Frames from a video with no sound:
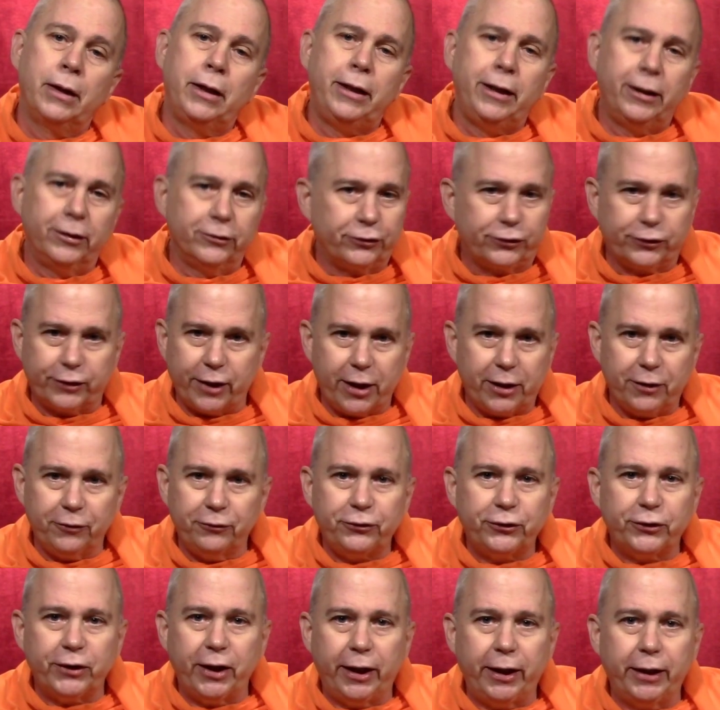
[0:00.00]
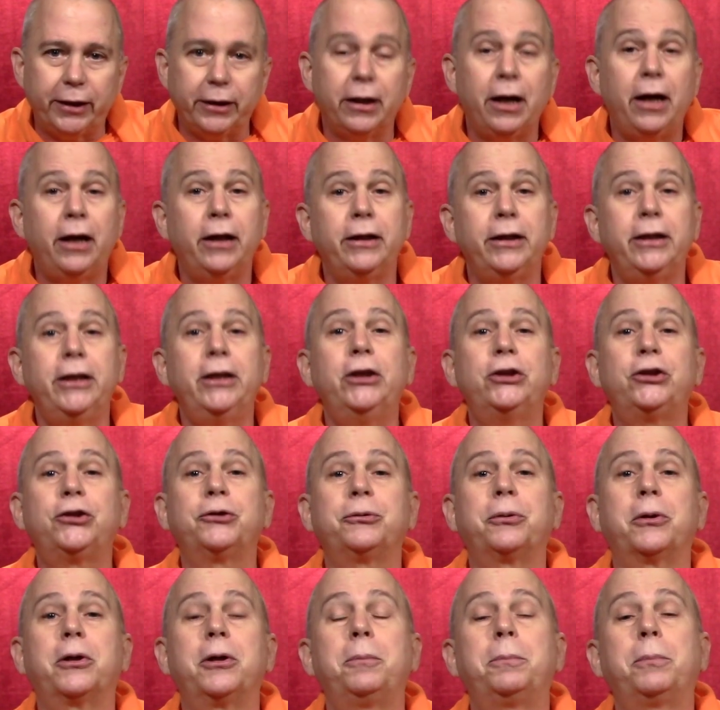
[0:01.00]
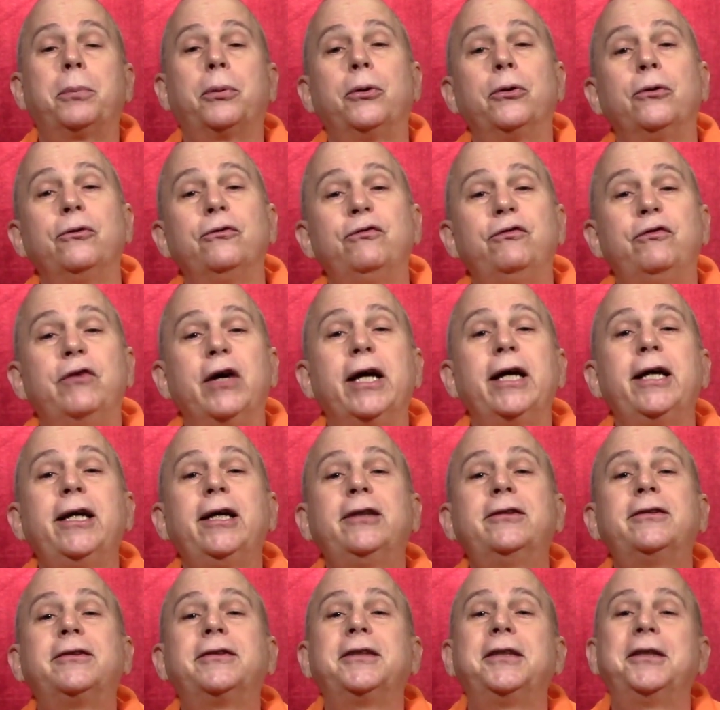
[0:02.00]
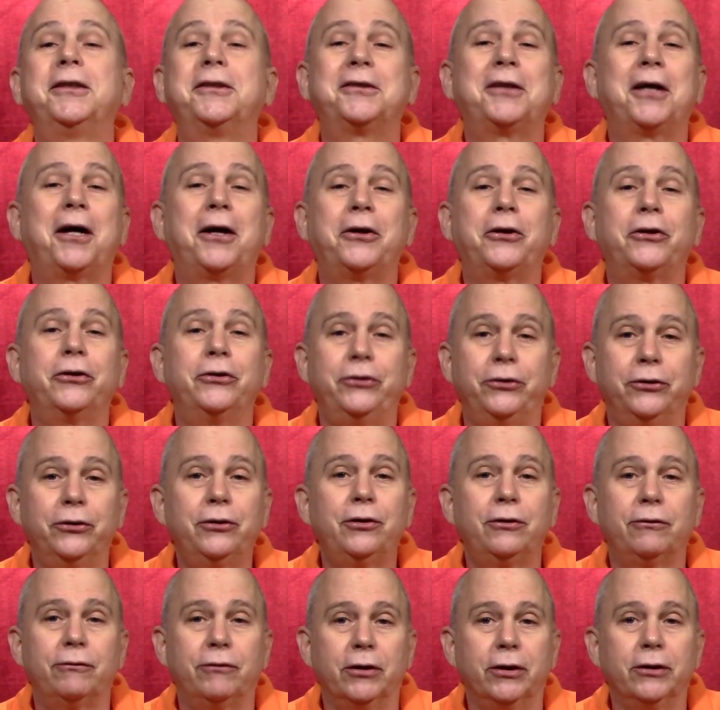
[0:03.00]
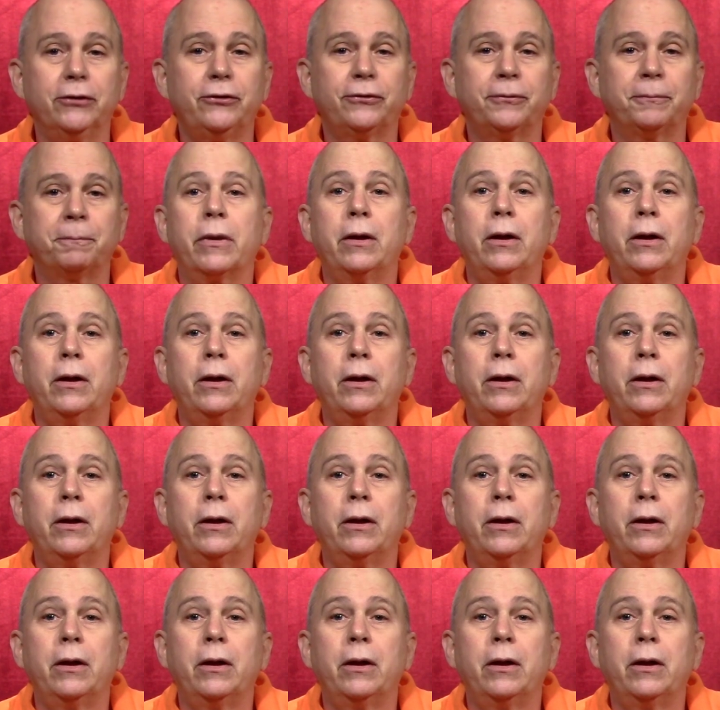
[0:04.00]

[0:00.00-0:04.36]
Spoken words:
Instead of saying Ishvara pervades the entire universe,